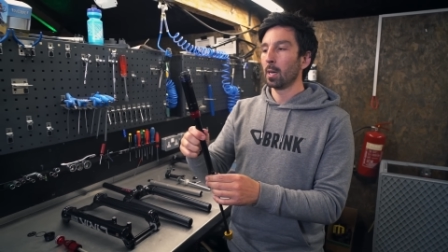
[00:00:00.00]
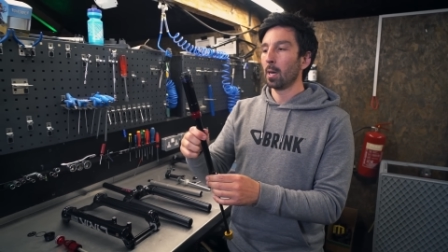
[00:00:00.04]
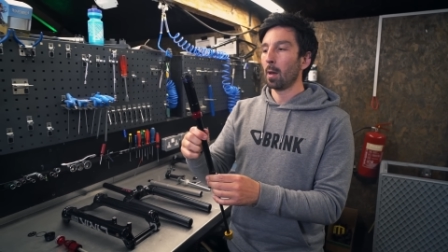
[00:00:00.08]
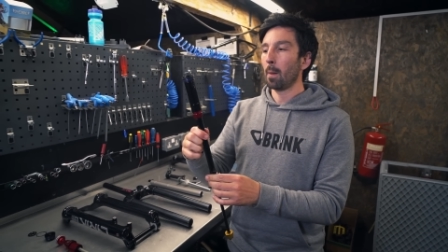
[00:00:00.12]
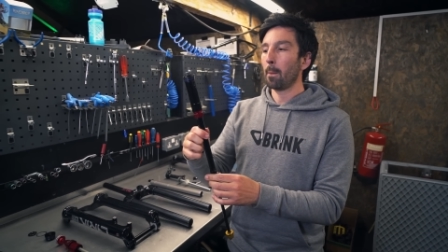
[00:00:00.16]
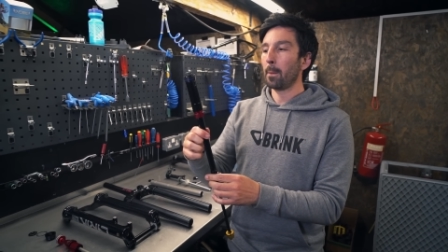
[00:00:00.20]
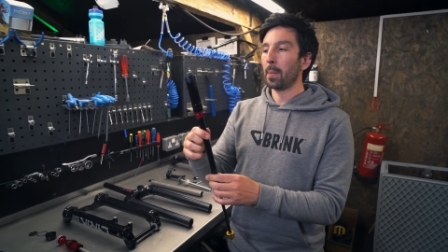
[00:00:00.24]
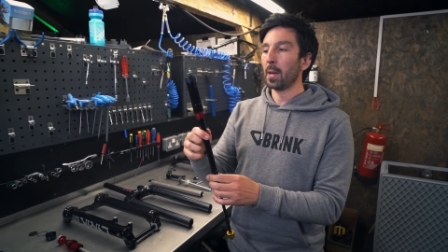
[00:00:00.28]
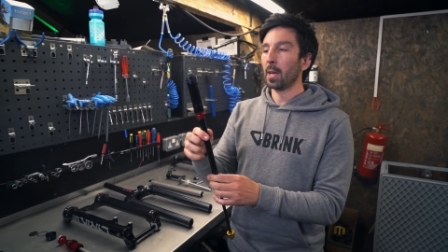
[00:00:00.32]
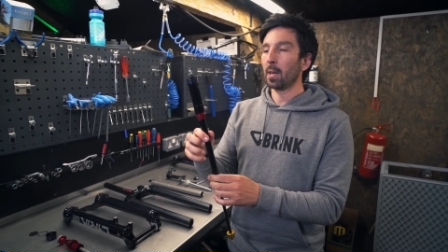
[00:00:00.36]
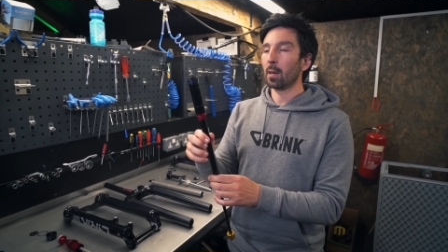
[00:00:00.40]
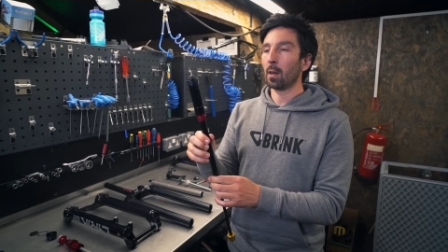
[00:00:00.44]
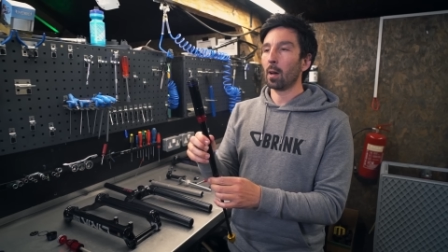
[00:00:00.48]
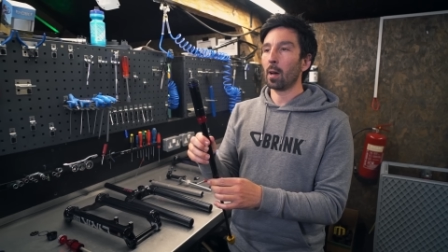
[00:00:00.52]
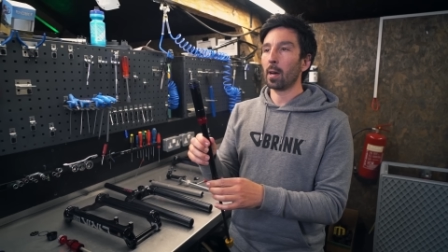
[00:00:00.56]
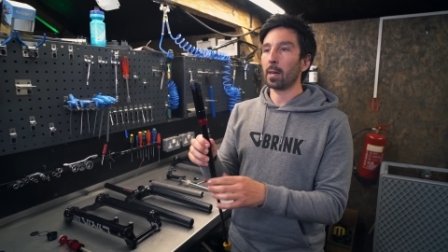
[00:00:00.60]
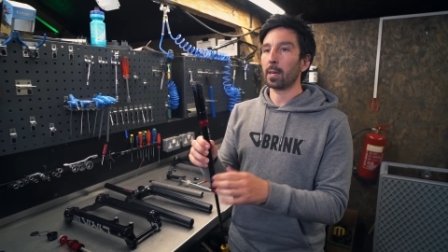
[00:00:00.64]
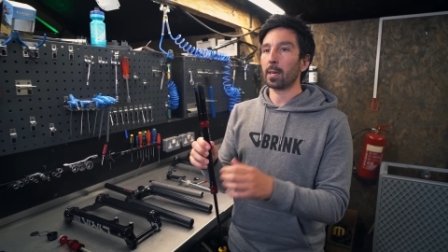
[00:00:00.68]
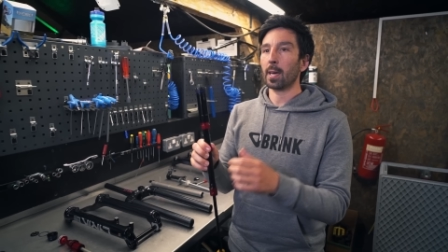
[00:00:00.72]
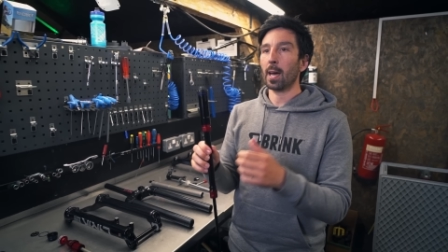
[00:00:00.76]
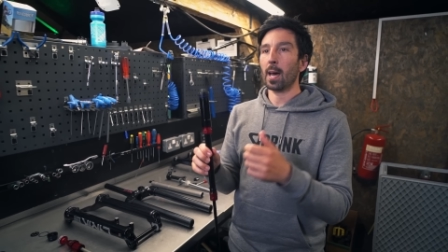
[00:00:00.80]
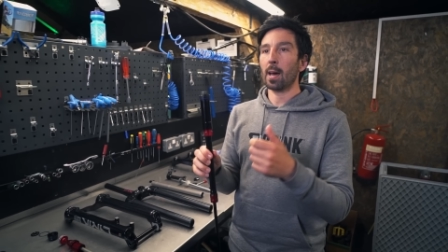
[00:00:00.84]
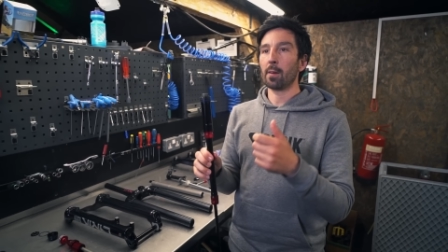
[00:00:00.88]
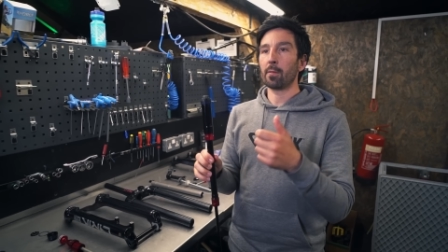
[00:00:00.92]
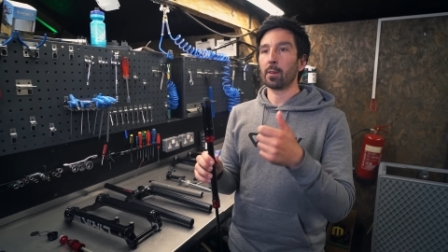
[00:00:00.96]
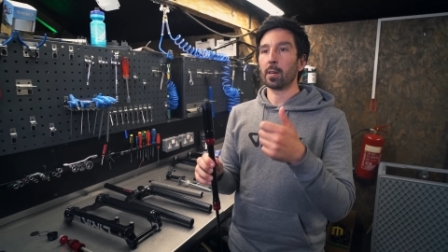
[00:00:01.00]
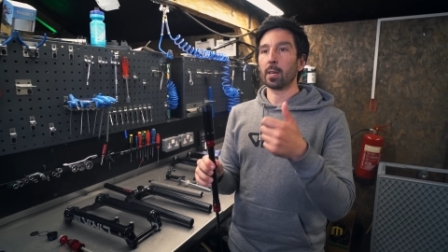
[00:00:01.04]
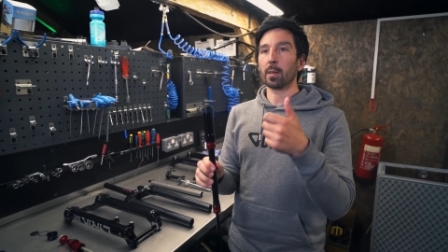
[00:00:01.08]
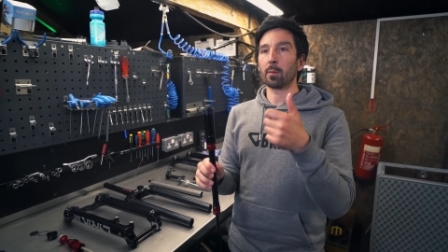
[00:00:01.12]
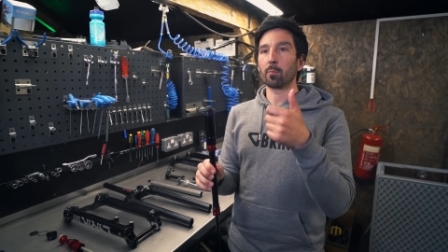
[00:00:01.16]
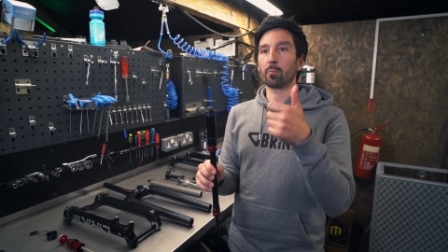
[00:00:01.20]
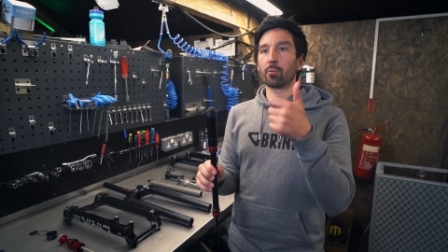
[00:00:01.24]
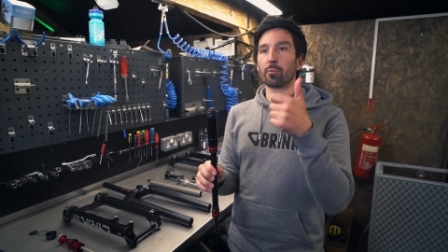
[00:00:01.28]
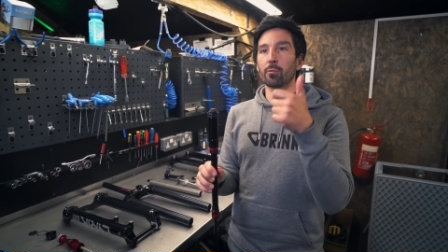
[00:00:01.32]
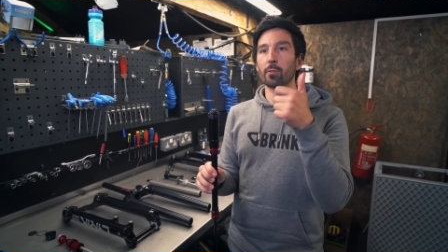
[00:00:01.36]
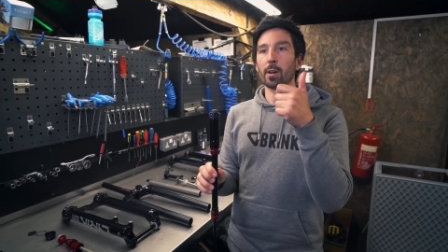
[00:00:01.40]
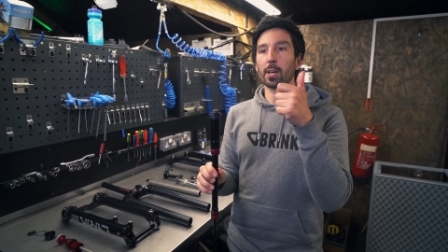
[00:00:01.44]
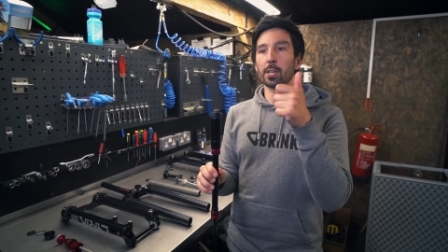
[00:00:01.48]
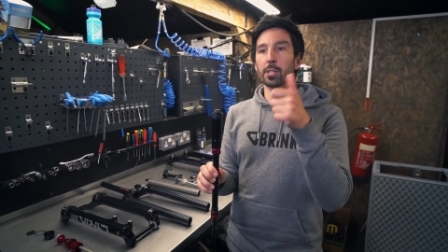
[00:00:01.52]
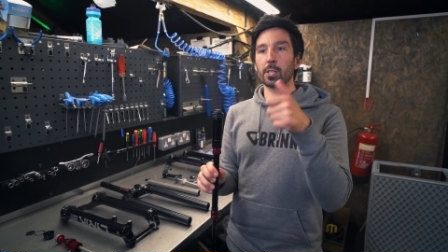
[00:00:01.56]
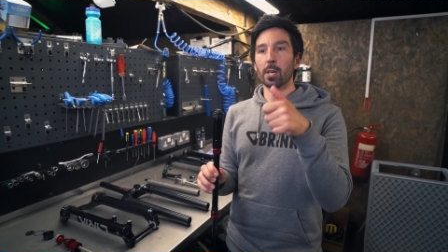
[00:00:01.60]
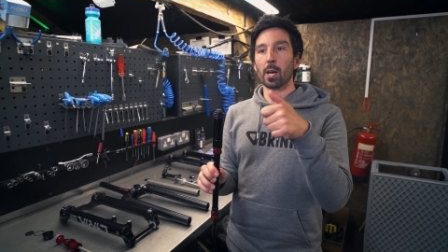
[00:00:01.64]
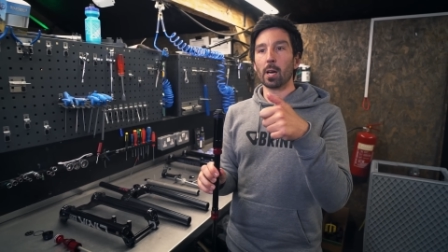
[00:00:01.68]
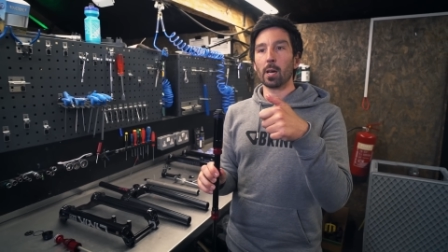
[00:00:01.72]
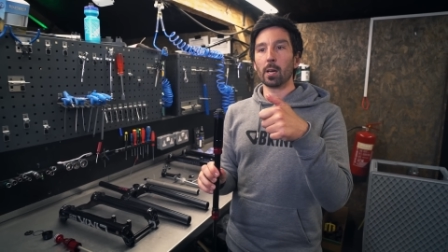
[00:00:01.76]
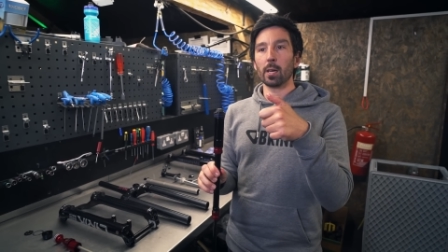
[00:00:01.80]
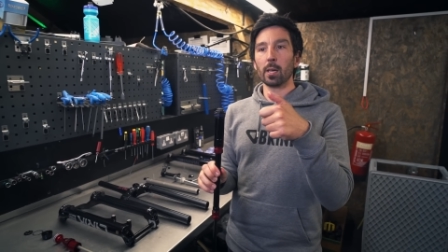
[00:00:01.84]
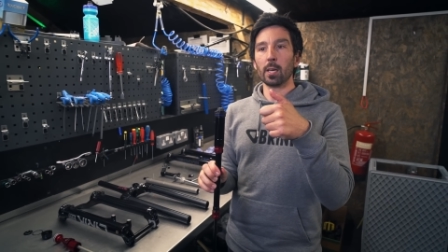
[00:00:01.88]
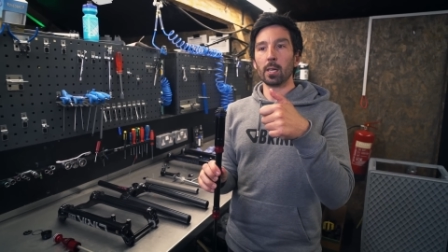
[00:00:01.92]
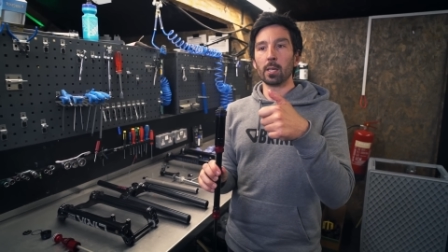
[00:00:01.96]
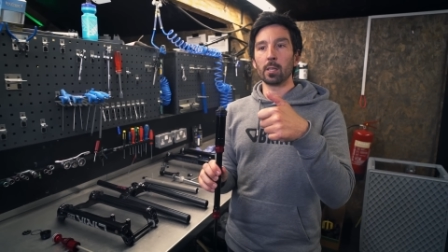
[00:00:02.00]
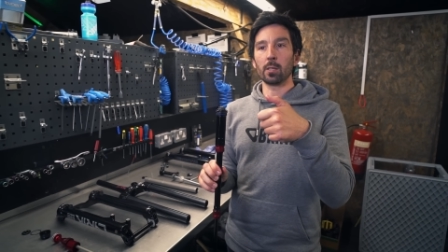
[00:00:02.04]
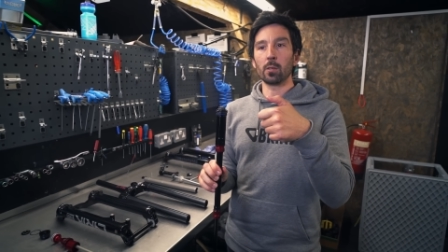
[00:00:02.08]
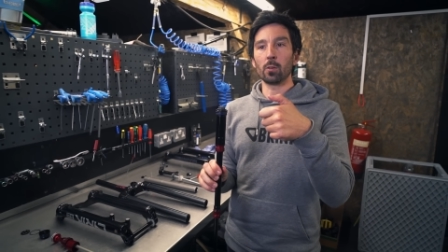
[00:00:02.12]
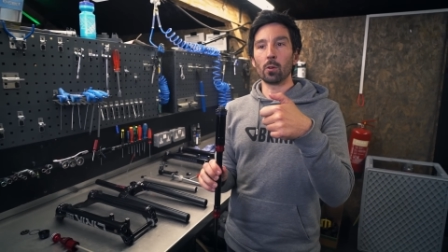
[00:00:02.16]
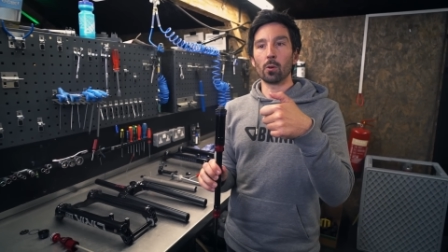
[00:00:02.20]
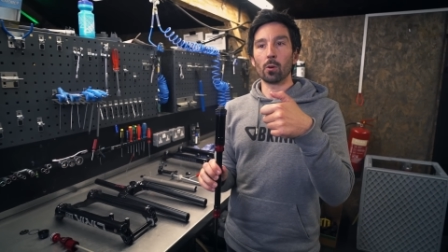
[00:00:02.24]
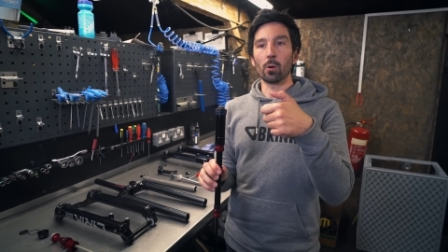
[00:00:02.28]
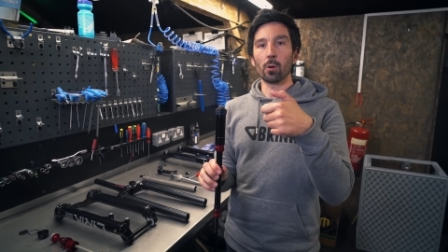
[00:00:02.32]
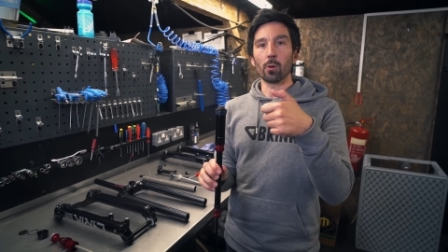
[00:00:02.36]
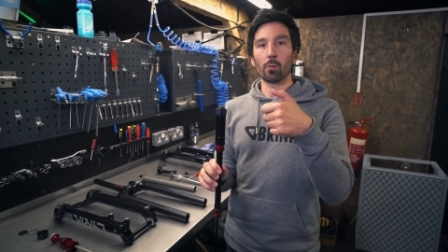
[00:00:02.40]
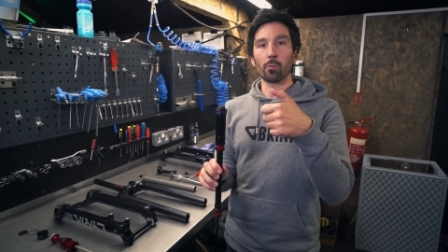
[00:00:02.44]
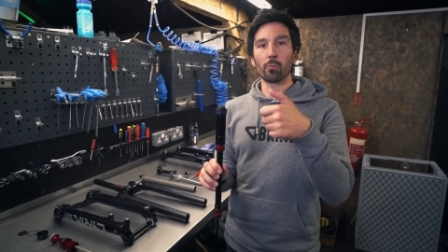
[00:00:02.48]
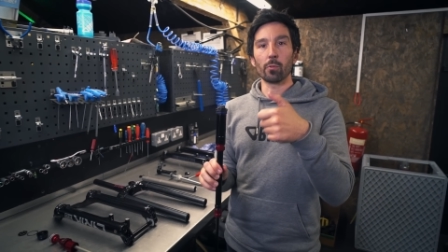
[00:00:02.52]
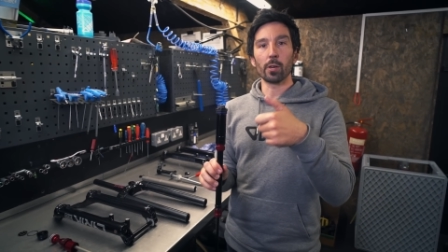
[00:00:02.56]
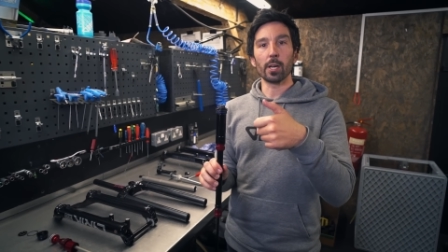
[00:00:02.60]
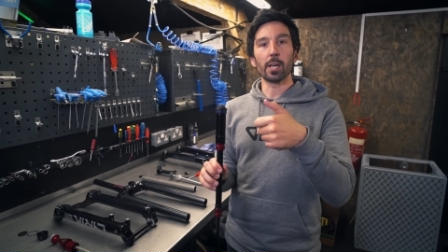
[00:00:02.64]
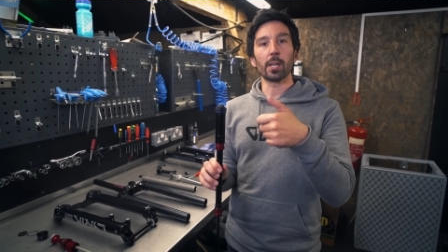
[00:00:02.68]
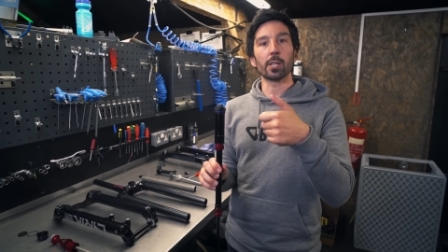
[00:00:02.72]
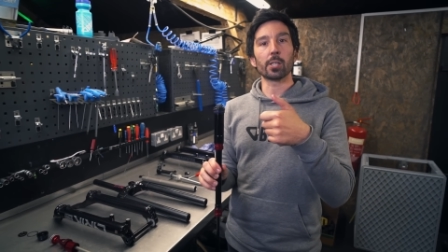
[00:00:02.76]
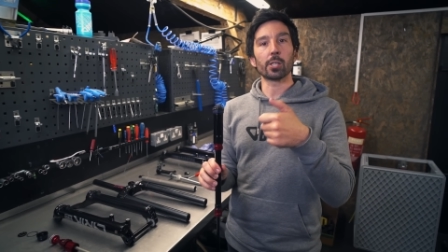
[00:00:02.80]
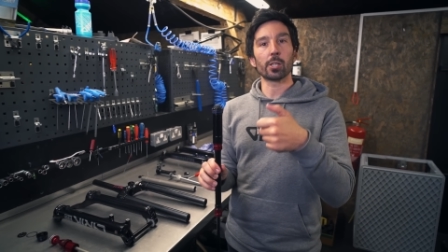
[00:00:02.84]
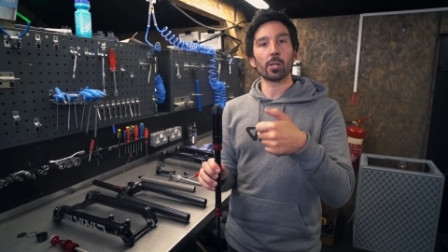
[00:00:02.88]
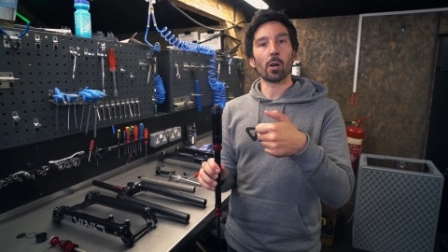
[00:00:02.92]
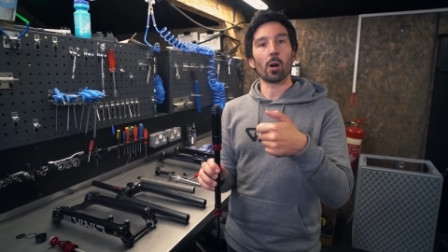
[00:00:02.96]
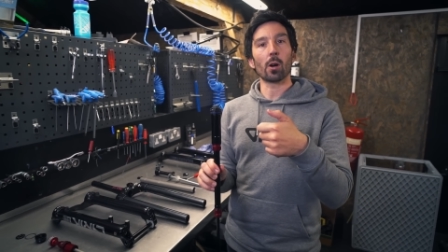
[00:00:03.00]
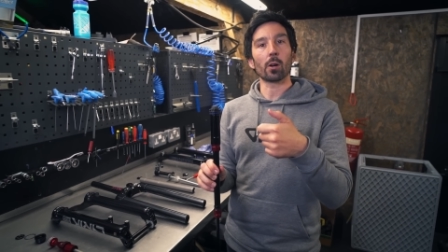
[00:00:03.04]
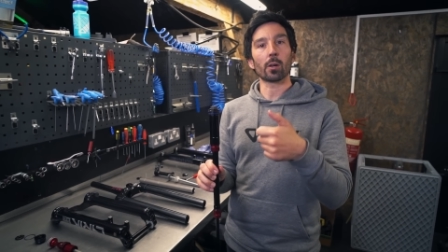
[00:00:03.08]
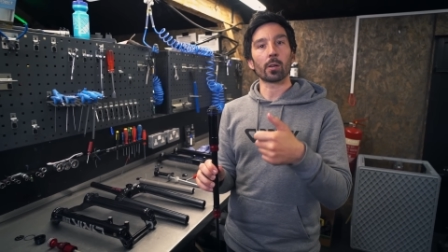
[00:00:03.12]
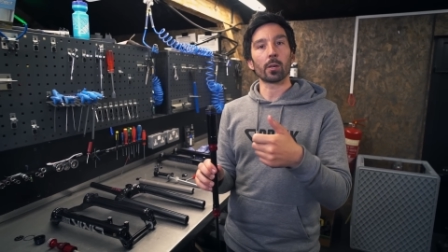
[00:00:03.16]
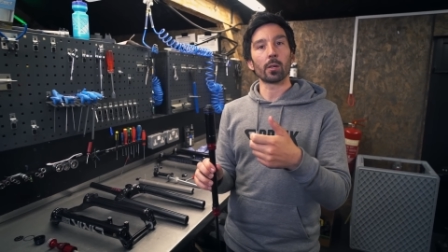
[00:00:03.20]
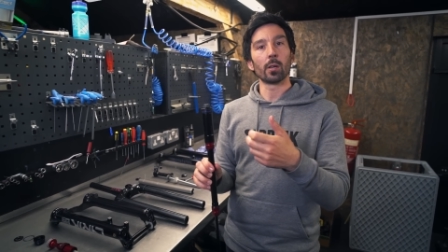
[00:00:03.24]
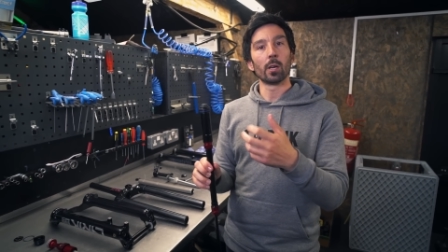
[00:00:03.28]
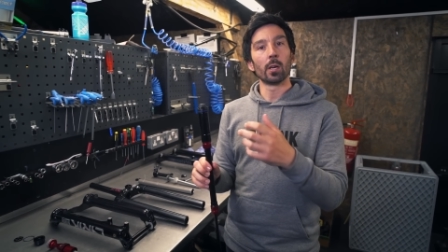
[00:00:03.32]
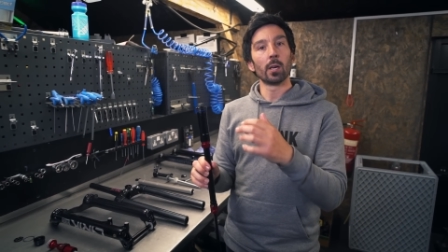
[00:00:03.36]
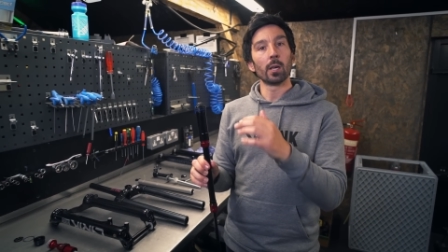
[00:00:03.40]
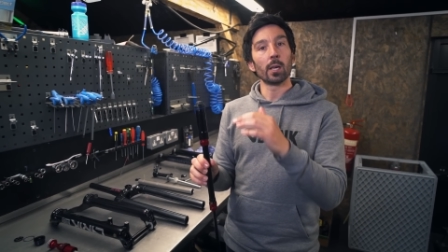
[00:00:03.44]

A bit like having pressure in your rear shock